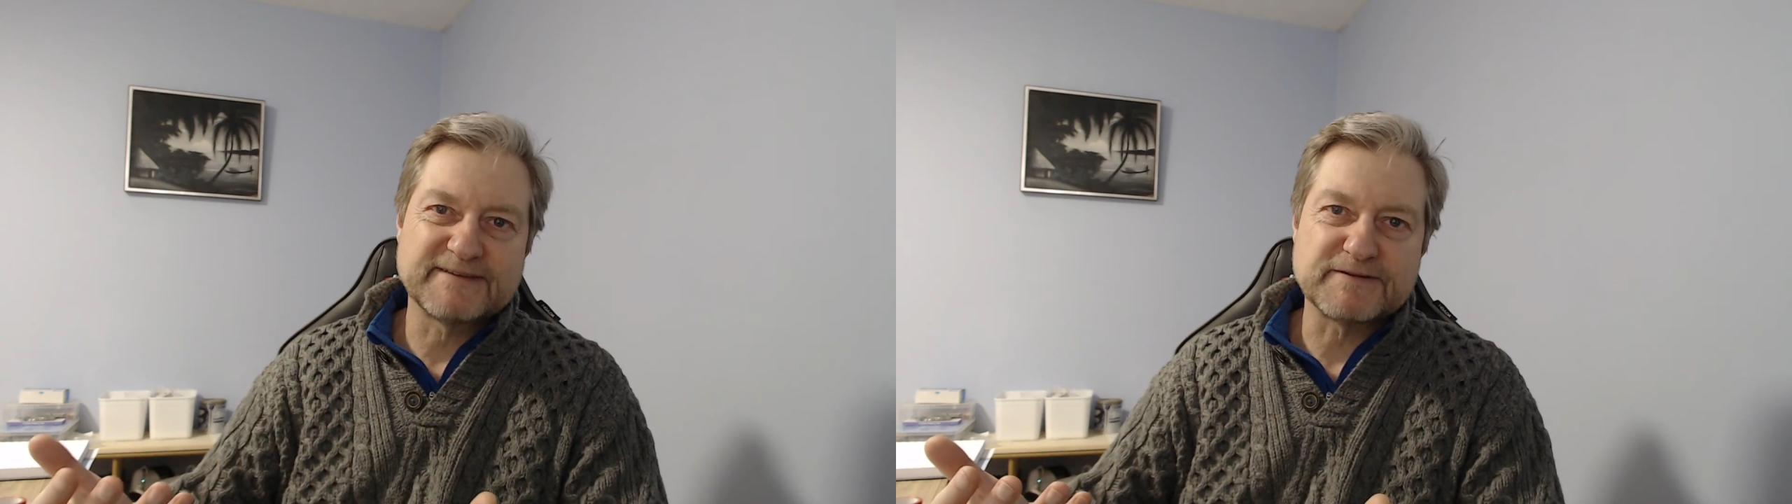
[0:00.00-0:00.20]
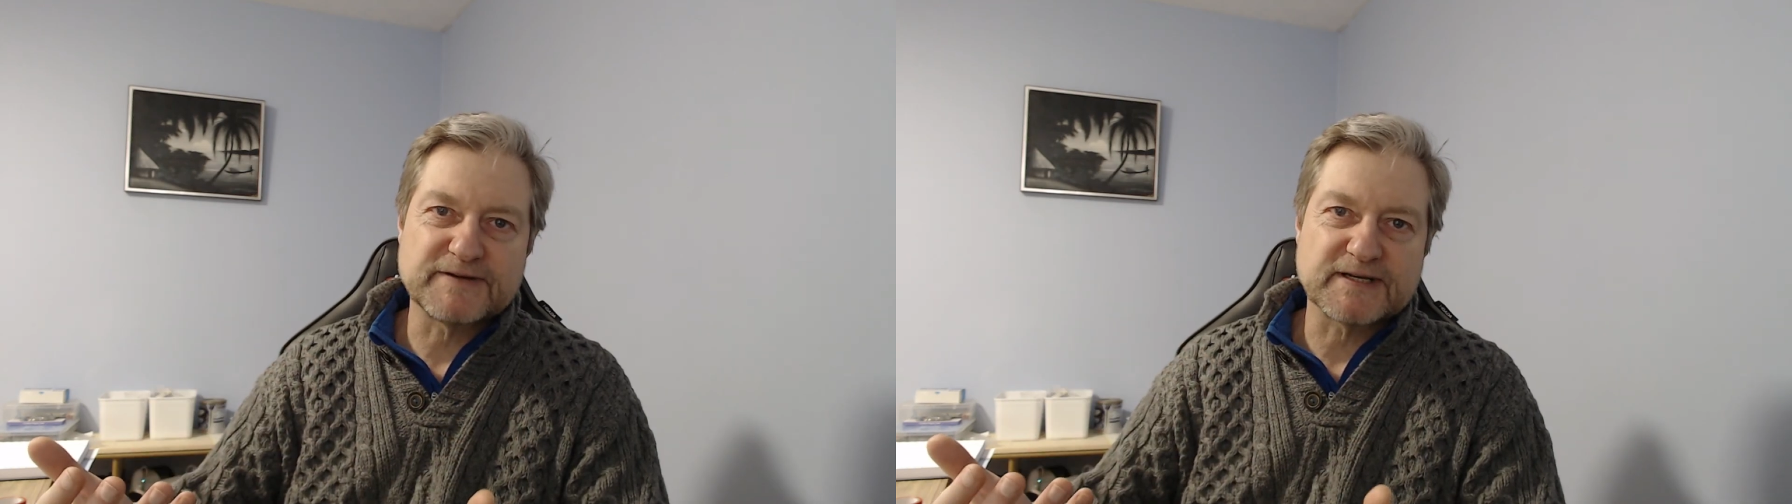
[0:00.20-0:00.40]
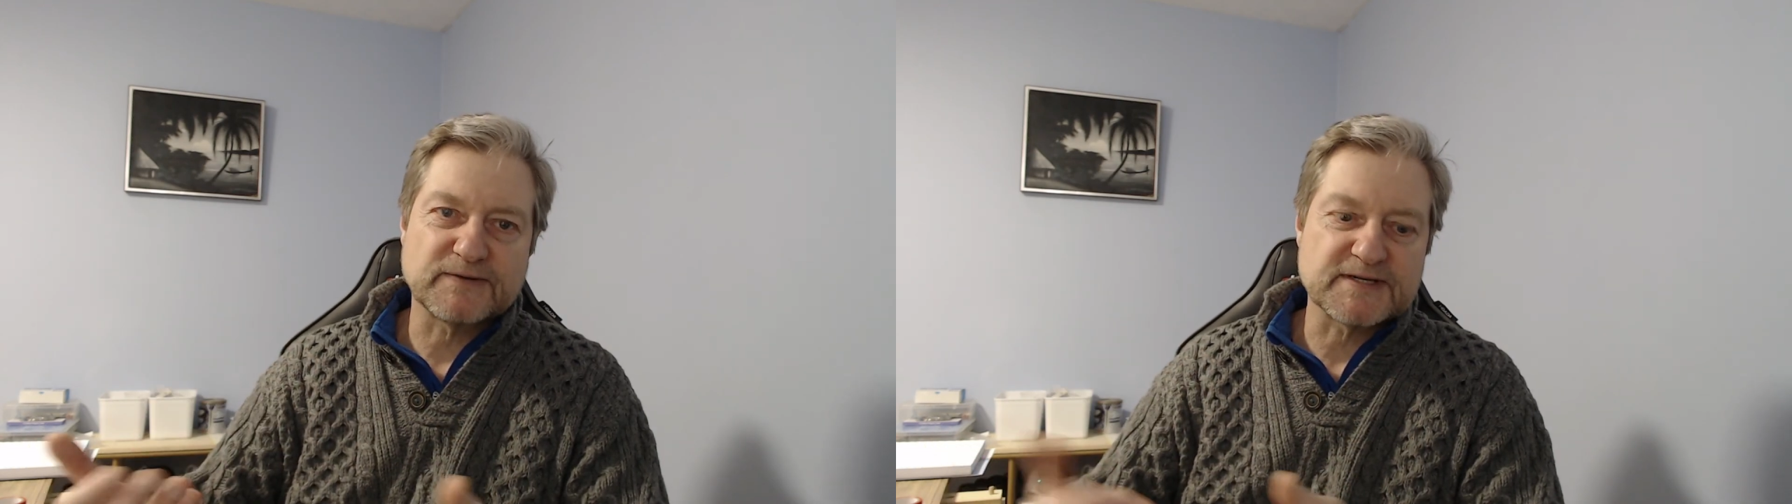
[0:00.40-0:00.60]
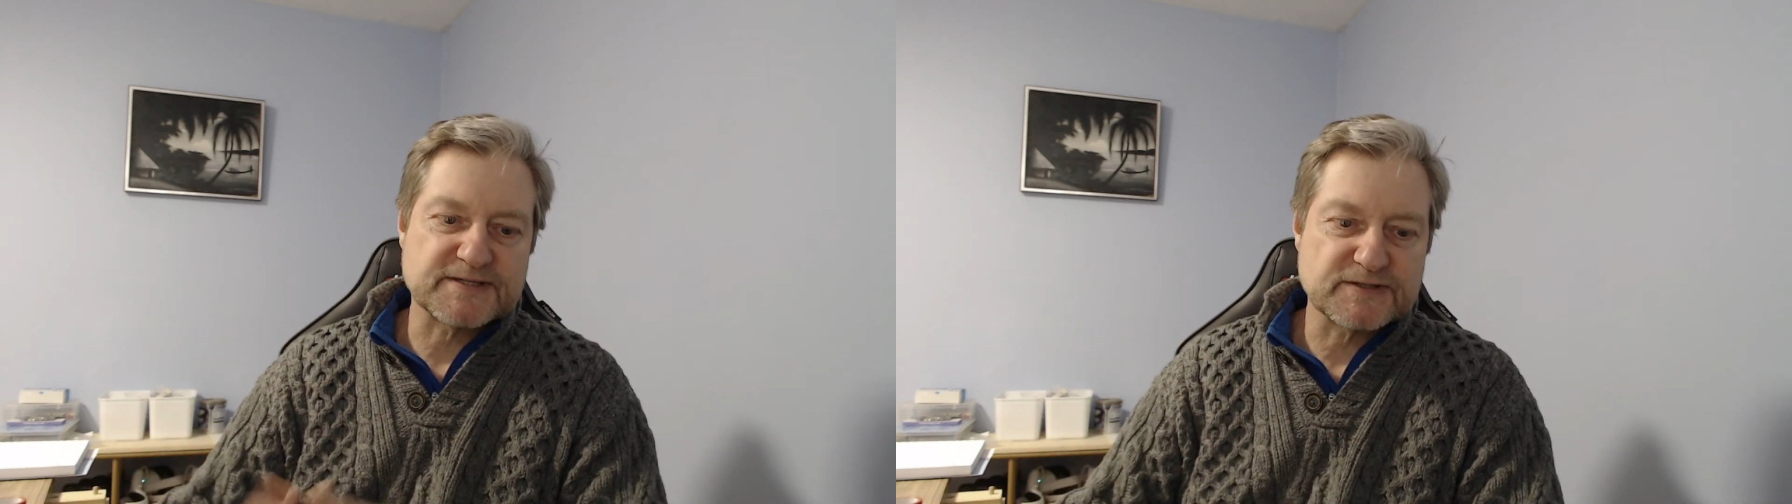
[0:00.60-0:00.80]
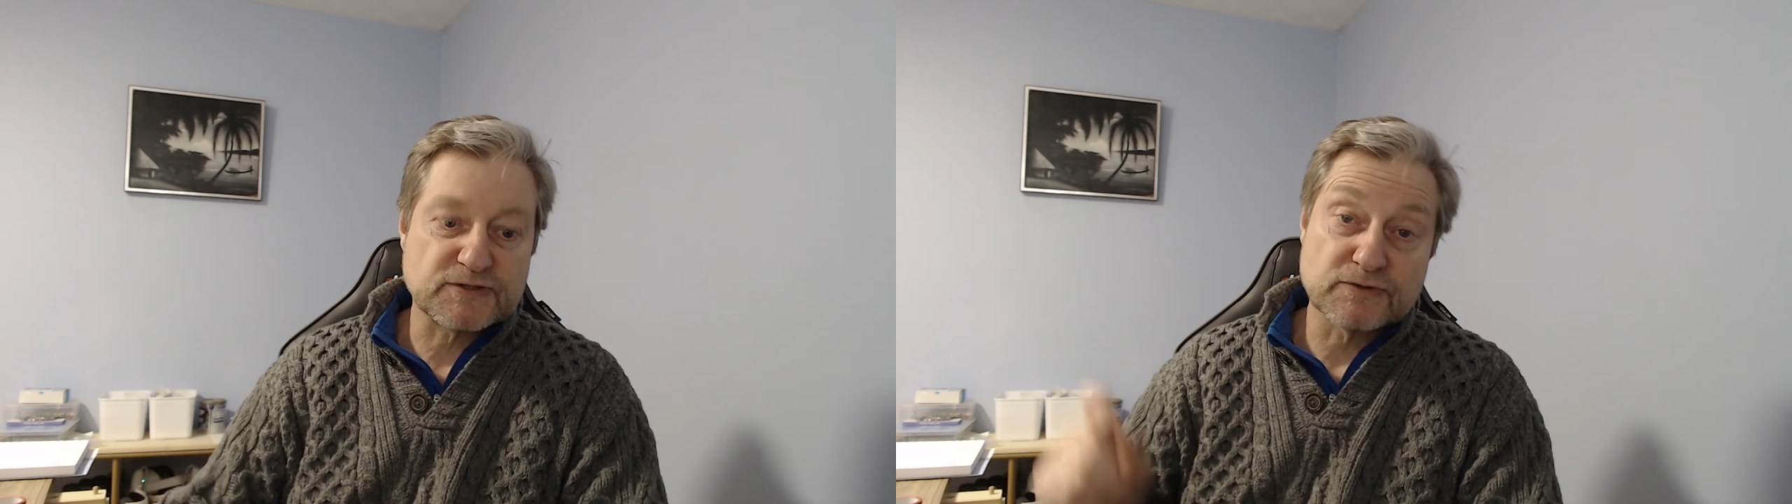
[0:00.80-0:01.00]
you have any
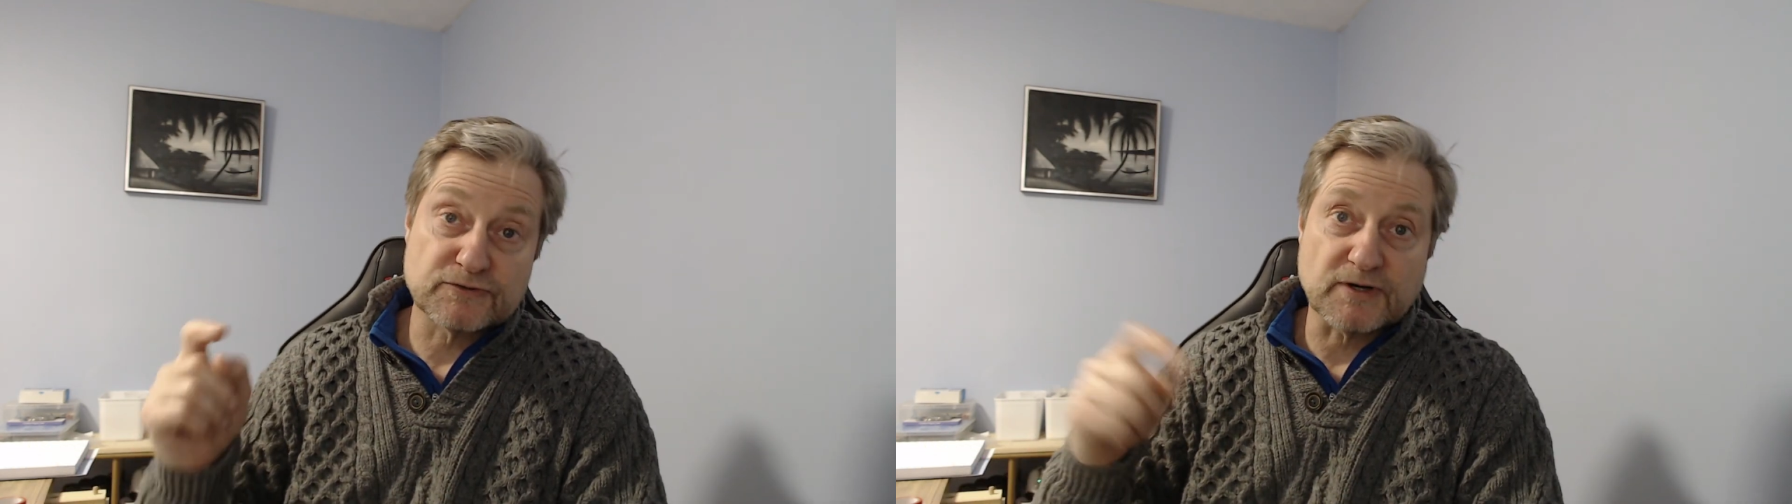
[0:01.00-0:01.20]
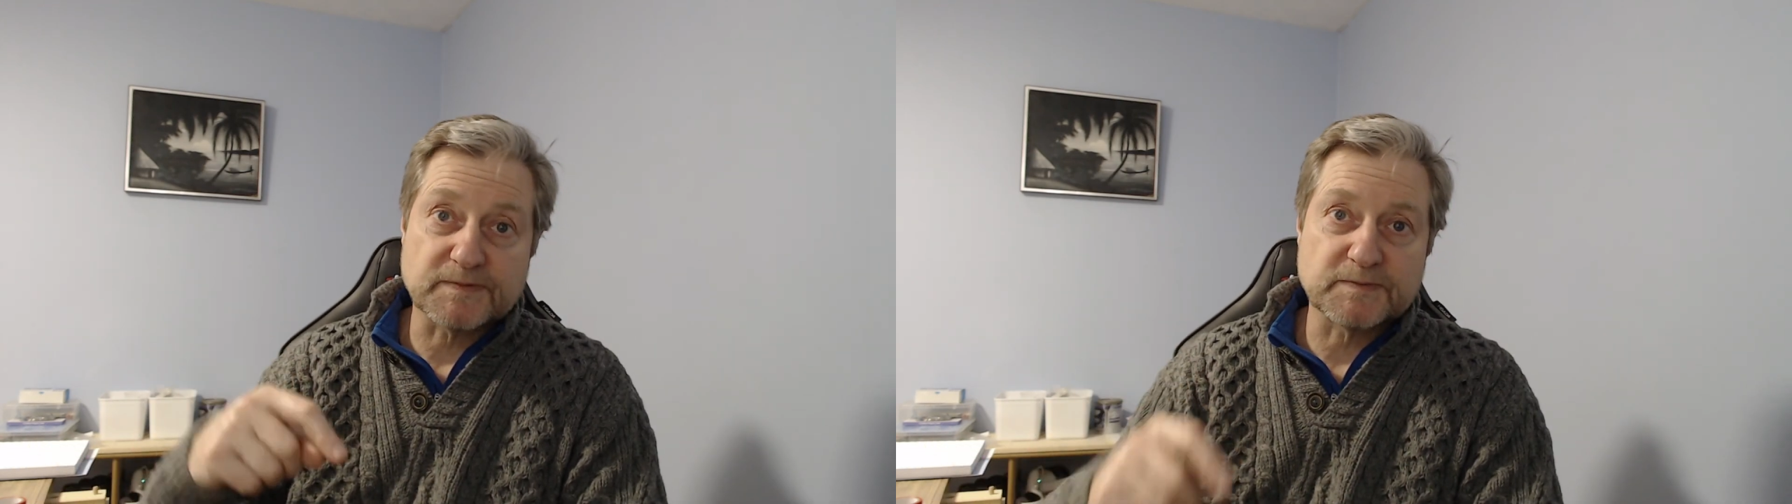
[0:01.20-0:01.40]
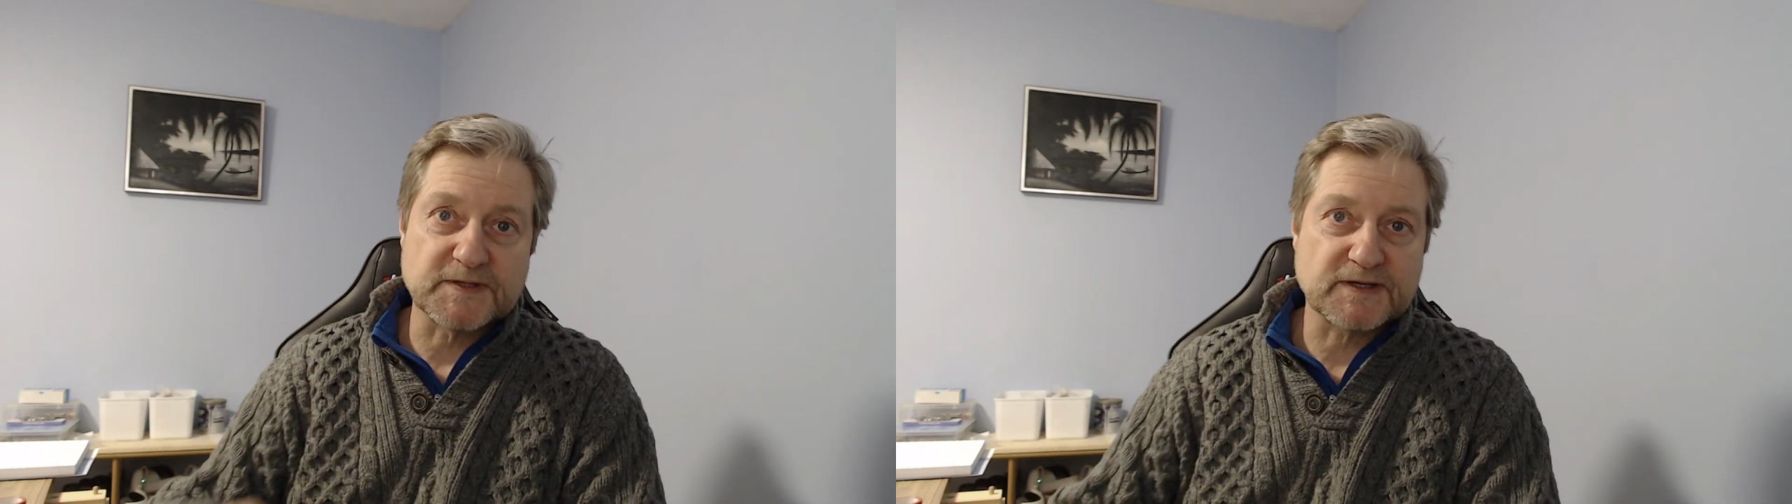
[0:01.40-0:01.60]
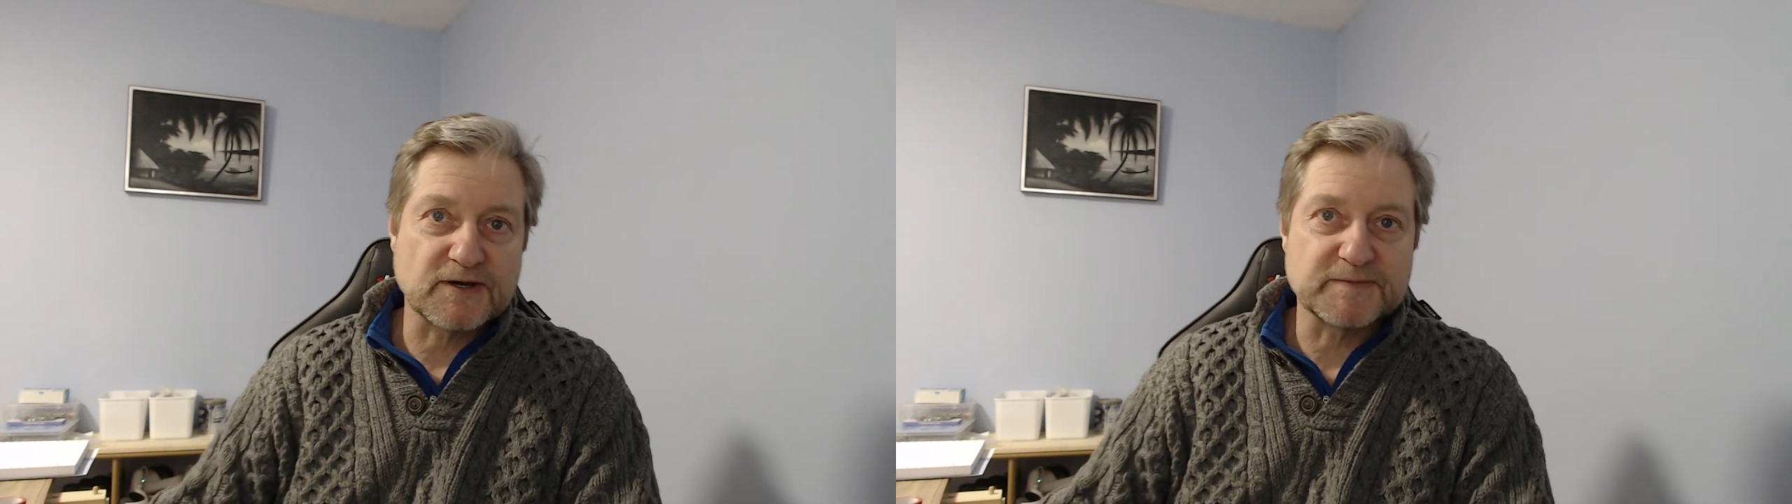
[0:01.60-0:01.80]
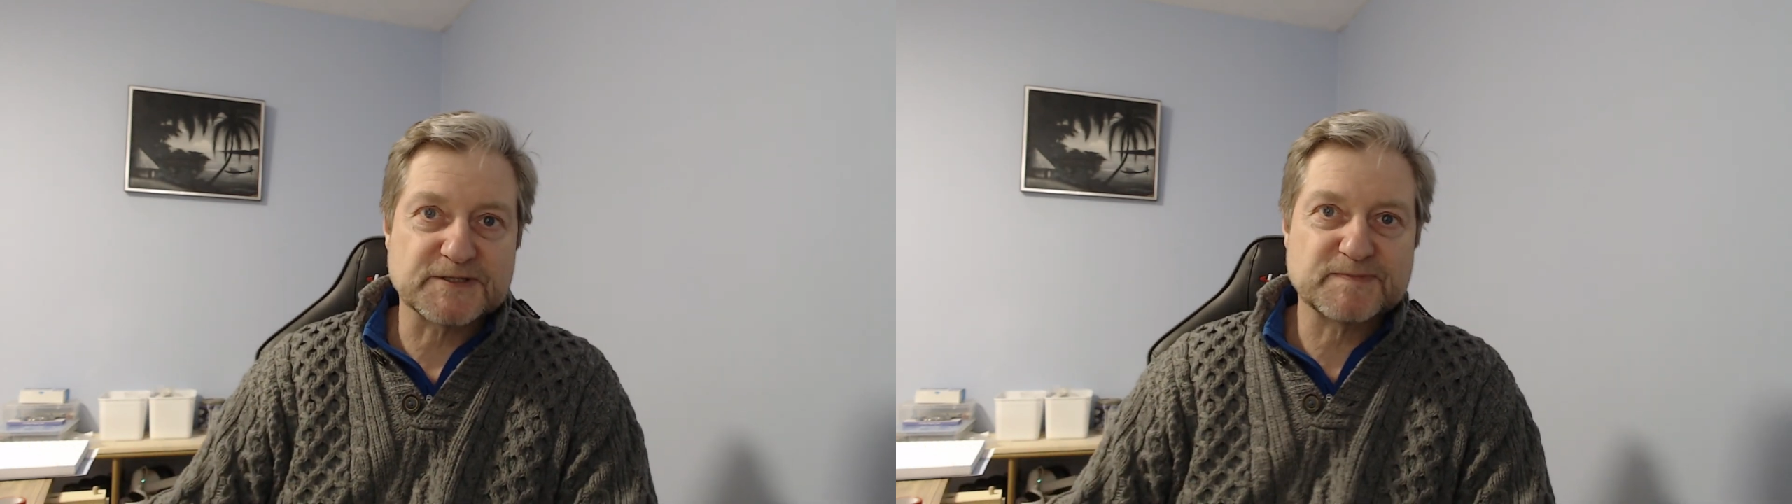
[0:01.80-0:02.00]
questions, drop them in the comments